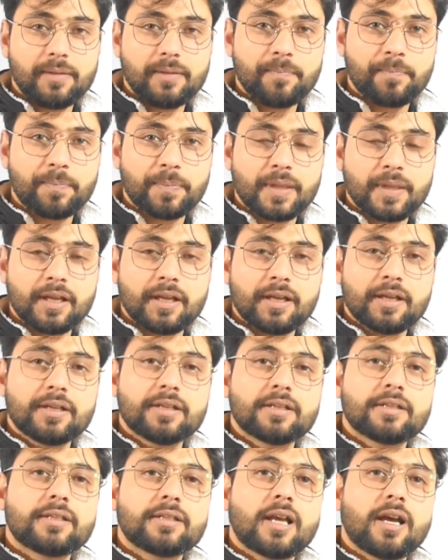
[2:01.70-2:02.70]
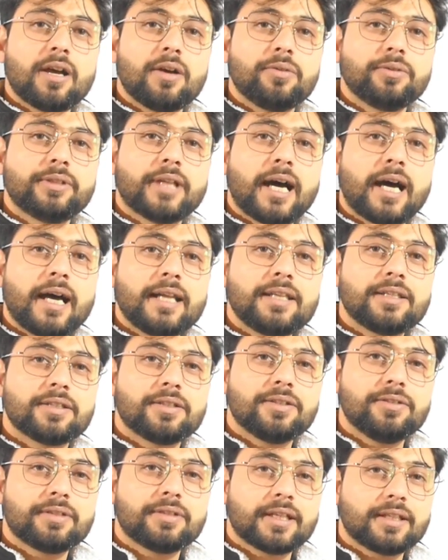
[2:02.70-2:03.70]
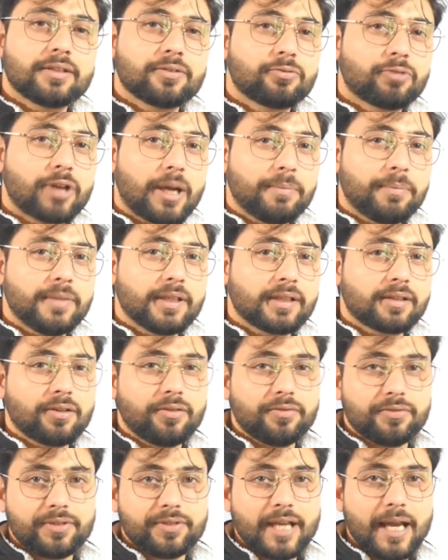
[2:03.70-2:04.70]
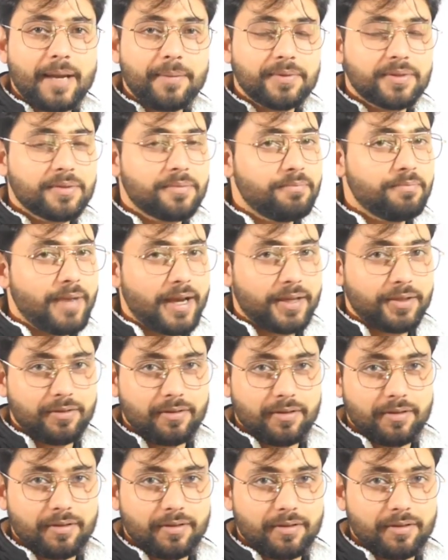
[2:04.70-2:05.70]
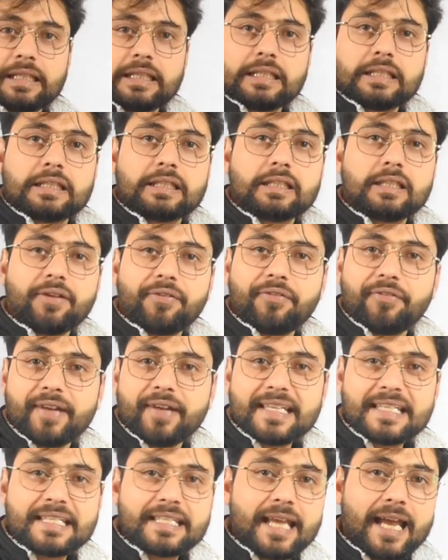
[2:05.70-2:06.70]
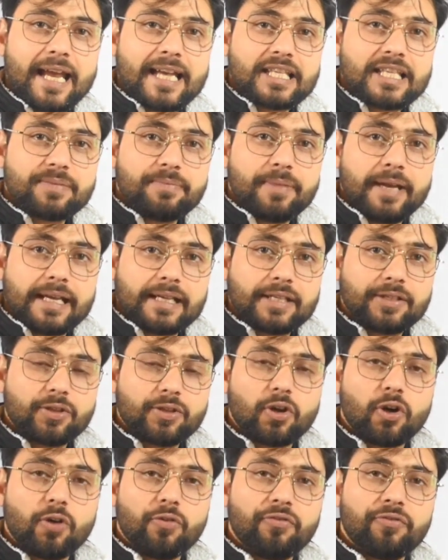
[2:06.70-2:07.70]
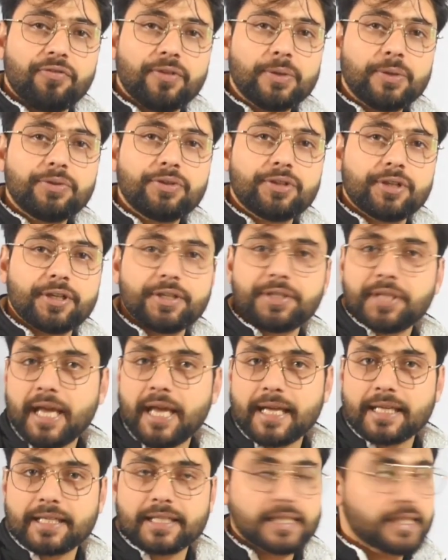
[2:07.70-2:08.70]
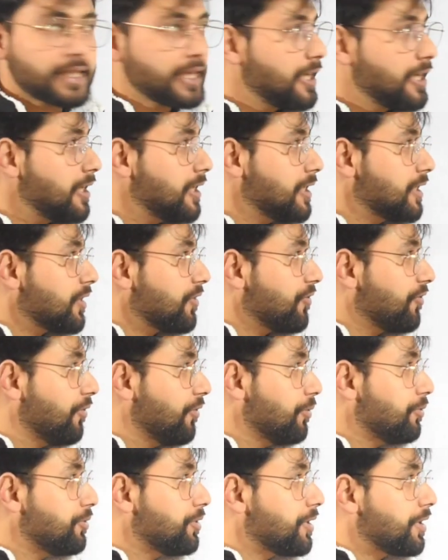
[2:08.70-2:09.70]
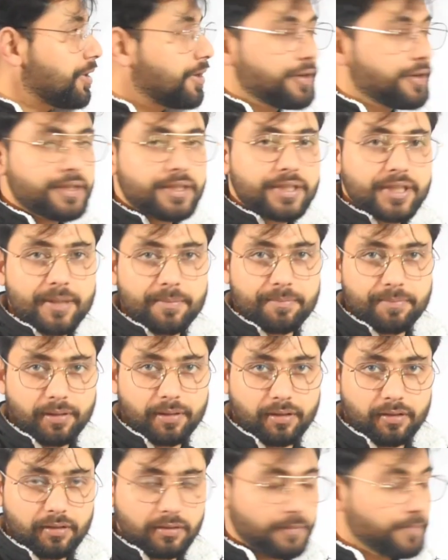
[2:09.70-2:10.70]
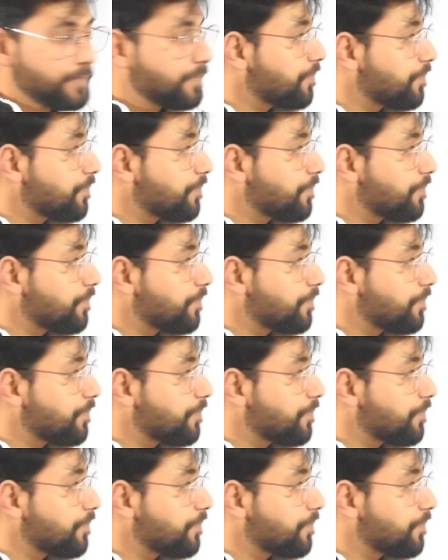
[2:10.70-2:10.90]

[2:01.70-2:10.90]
well so that you can grab the concept better. The first aspect of future tense is future simple.